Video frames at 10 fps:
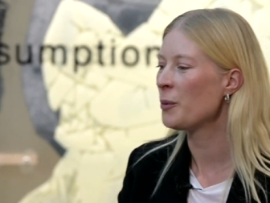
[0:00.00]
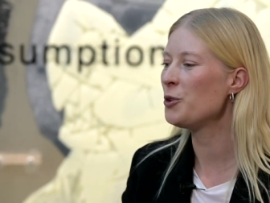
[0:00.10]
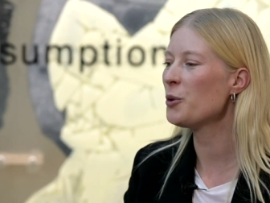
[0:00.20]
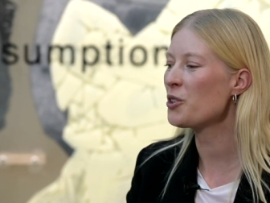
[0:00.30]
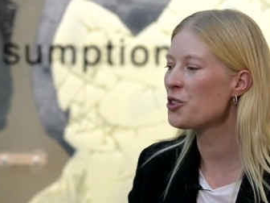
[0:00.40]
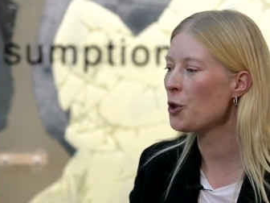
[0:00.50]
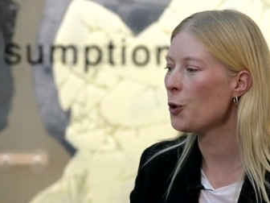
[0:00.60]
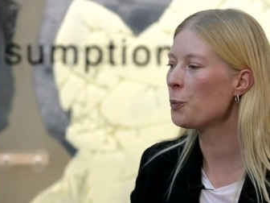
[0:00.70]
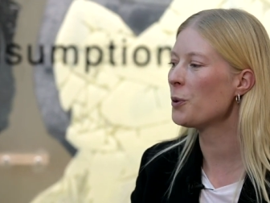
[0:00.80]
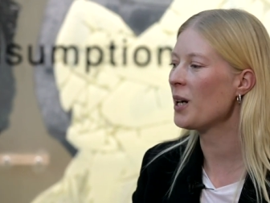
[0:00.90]
but you are
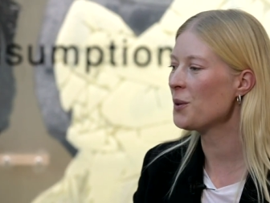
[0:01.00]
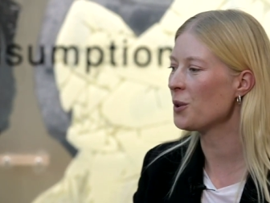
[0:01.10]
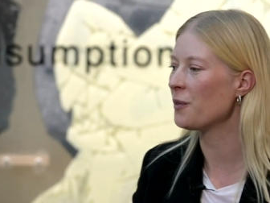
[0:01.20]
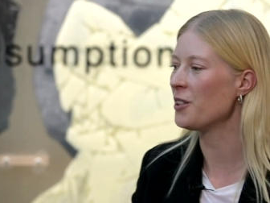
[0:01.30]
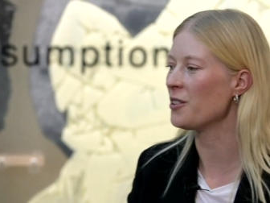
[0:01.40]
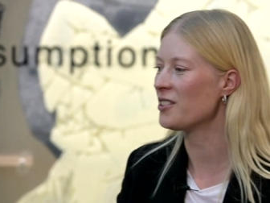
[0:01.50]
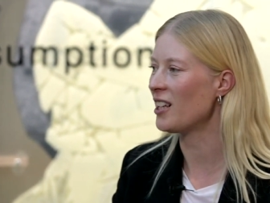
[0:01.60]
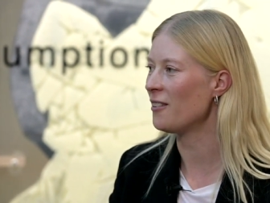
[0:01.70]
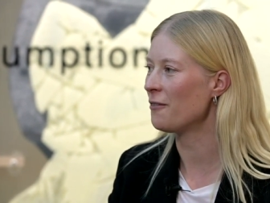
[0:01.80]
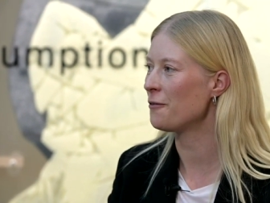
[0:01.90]
so proud over
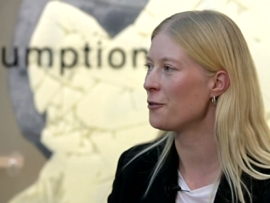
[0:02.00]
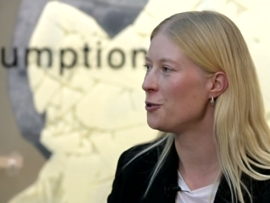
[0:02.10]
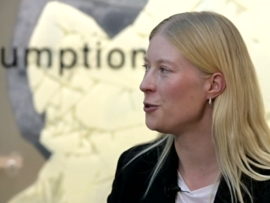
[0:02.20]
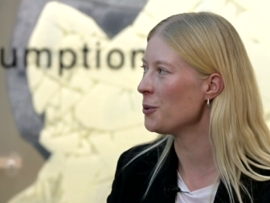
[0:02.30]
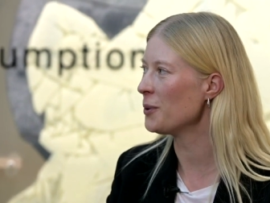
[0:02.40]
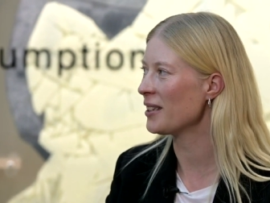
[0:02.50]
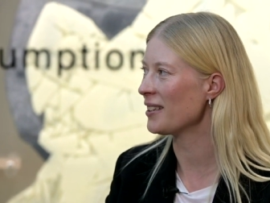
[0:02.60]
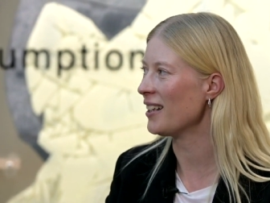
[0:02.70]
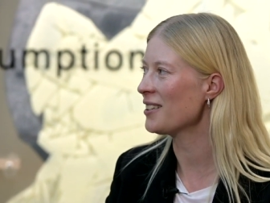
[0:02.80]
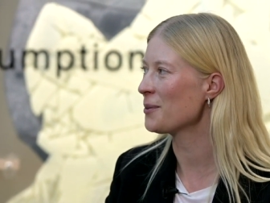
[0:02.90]
yourself for
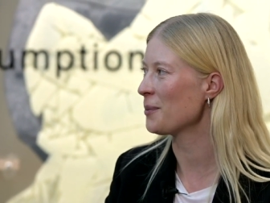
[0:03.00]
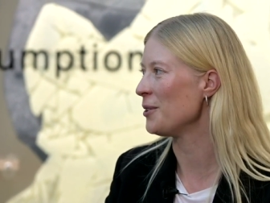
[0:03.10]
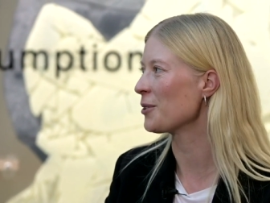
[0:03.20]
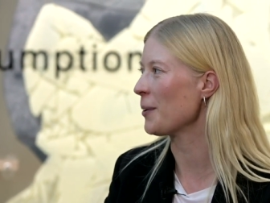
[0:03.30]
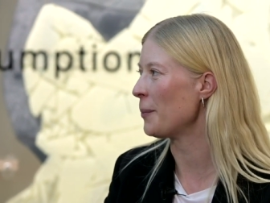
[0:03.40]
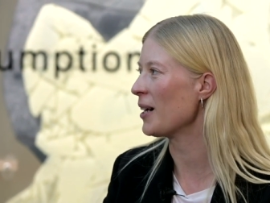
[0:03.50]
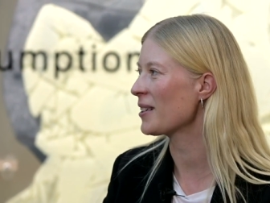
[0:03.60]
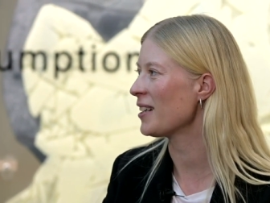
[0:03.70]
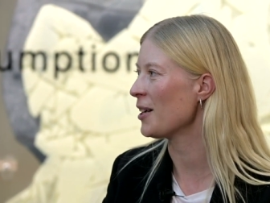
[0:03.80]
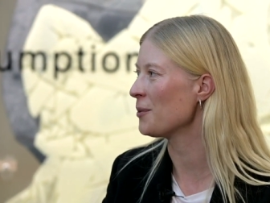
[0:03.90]
doing that when you get
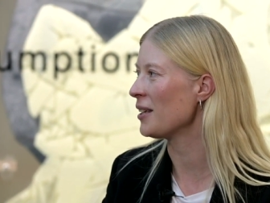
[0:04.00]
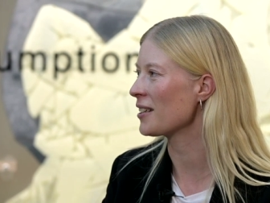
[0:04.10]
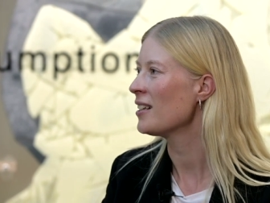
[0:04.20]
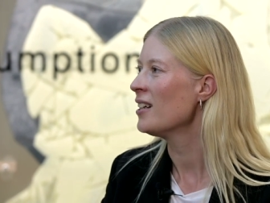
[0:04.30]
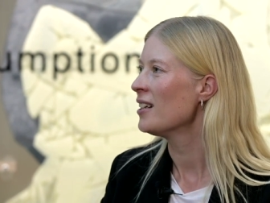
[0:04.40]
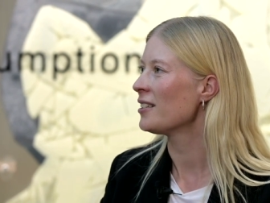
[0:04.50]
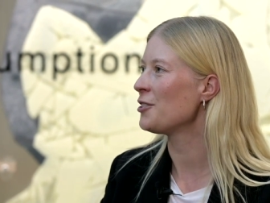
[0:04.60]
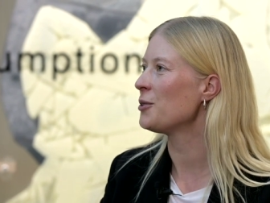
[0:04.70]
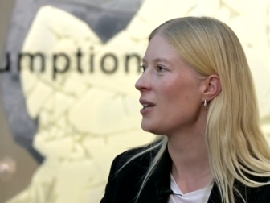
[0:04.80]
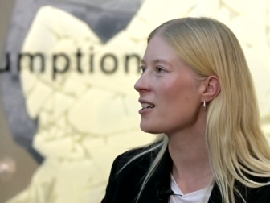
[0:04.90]
back down, like
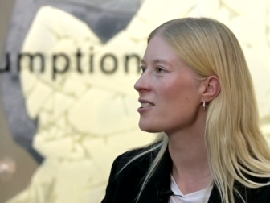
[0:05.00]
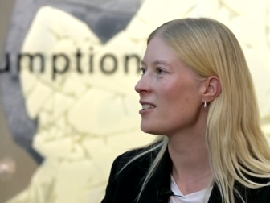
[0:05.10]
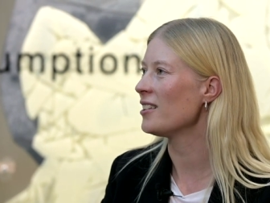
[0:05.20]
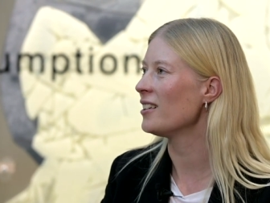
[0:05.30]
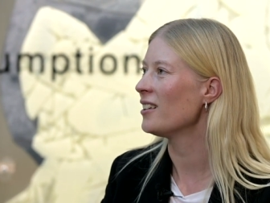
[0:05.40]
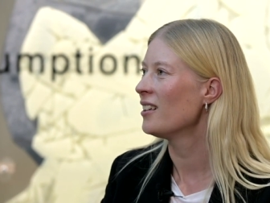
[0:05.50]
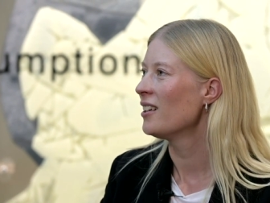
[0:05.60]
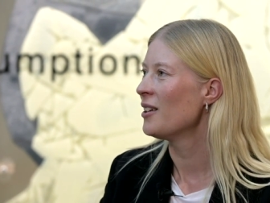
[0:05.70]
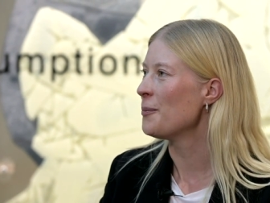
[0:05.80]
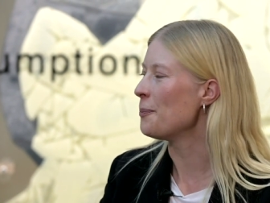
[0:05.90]
that you actually
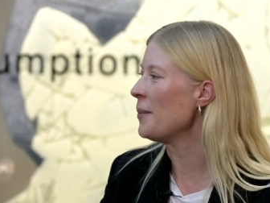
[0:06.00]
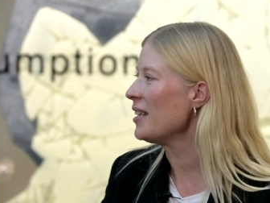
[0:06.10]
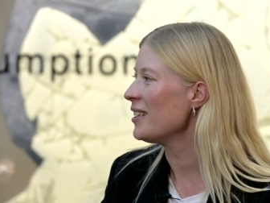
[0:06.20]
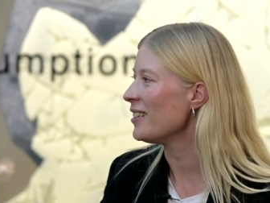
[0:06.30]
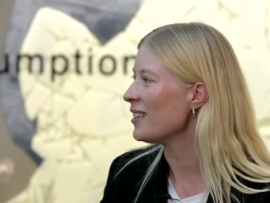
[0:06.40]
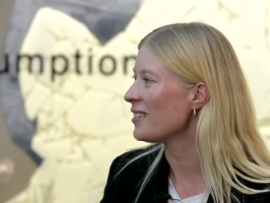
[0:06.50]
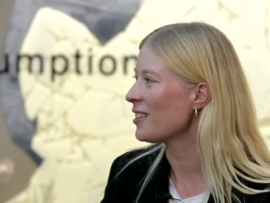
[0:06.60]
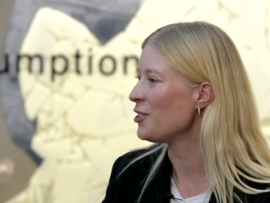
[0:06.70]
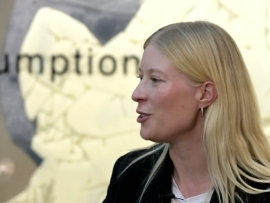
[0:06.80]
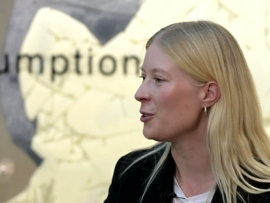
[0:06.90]
made it,
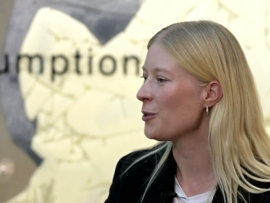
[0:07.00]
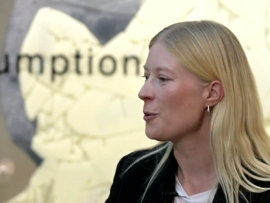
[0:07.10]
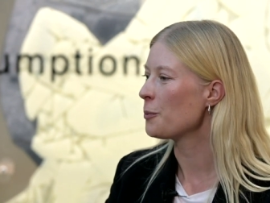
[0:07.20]
that you